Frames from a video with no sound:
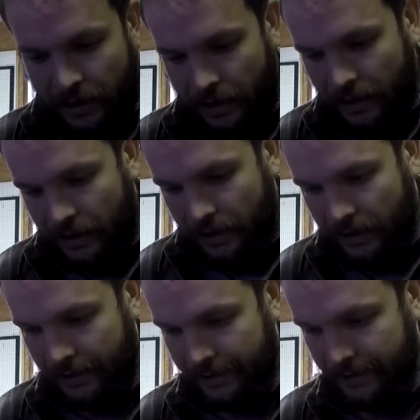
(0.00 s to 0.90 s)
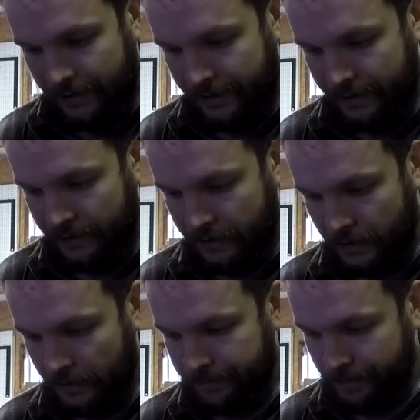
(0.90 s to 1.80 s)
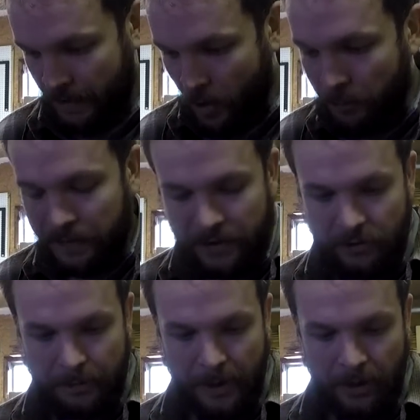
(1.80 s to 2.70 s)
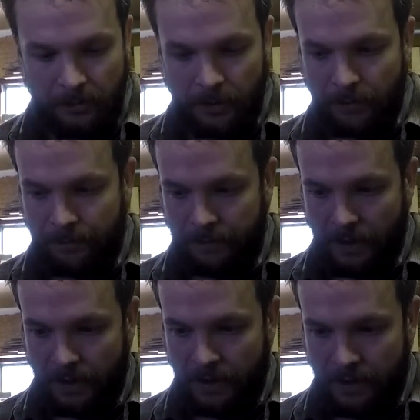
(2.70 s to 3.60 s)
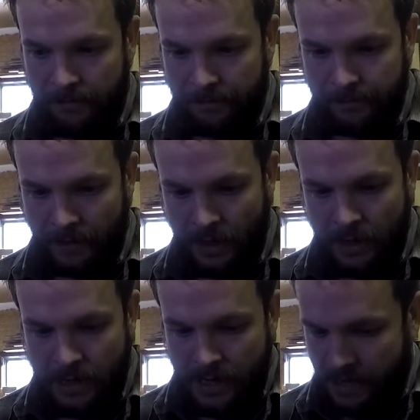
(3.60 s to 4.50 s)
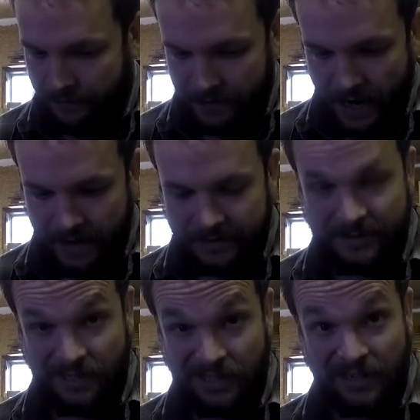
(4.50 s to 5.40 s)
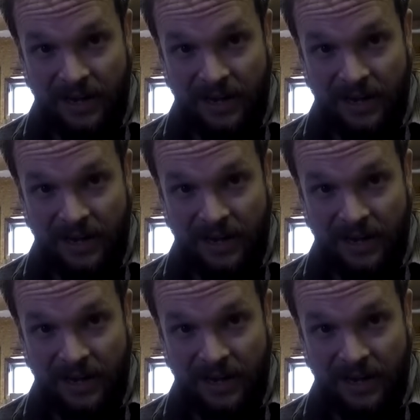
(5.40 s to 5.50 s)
I'm hoping they're repairable. If not, it's going to